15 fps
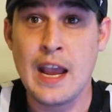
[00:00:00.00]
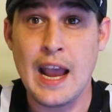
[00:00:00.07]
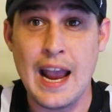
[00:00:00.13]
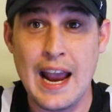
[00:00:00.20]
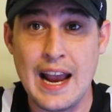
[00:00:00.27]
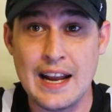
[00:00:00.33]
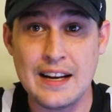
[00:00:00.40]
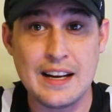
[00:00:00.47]

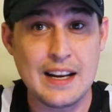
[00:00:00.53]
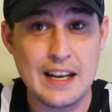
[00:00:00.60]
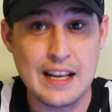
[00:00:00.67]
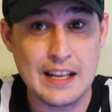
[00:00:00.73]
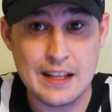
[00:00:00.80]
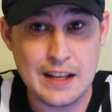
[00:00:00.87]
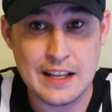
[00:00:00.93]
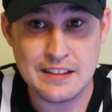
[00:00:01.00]
and
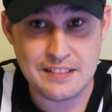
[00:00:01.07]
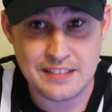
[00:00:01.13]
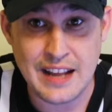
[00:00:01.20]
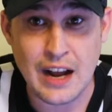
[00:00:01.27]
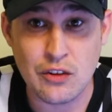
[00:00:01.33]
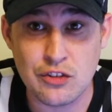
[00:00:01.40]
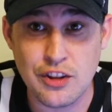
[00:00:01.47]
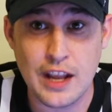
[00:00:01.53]
it
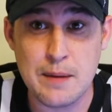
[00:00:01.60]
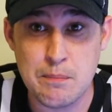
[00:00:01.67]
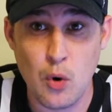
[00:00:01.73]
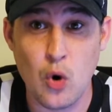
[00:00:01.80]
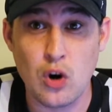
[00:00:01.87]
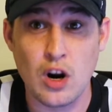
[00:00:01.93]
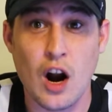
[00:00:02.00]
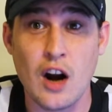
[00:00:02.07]
sounds like
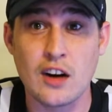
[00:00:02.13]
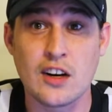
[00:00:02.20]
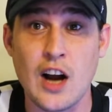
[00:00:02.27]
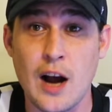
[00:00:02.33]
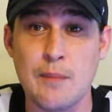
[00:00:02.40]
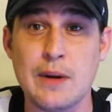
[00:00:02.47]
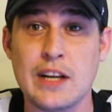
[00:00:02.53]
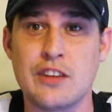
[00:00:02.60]
more are
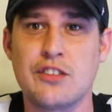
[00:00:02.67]
coming.